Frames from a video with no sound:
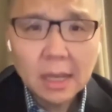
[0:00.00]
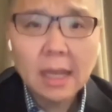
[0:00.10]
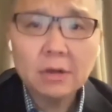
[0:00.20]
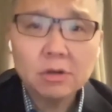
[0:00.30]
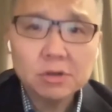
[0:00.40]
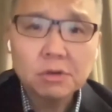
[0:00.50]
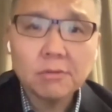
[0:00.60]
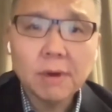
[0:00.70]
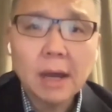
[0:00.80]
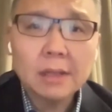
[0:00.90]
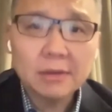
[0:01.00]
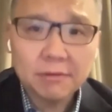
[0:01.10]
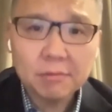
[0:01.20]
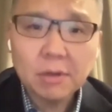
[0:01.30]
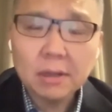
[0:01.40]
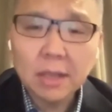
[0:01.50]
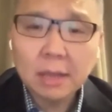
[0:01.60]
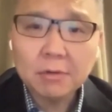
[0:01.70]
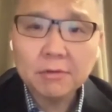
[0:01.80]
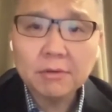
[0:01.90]
and also different
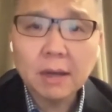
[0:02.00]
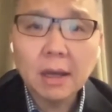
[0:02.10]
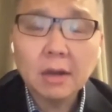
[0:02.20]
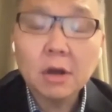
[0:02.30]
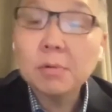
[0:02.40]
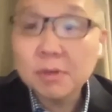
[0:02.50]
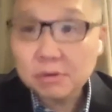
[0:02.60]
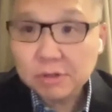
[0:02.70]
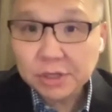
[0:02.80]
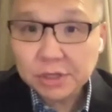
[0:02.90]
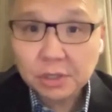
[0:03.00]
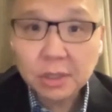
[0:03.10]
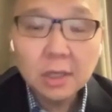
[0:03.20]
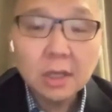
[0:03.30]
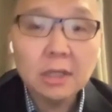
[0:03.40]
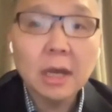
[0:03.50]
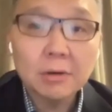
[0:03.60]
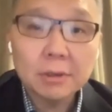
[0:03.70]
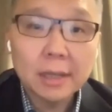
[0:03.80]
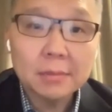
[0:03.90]
type of copper mineralization in
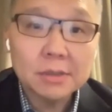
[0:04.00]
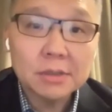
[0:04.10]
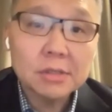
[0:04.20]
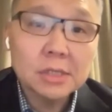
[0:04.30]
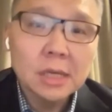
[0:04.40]
our tenement. So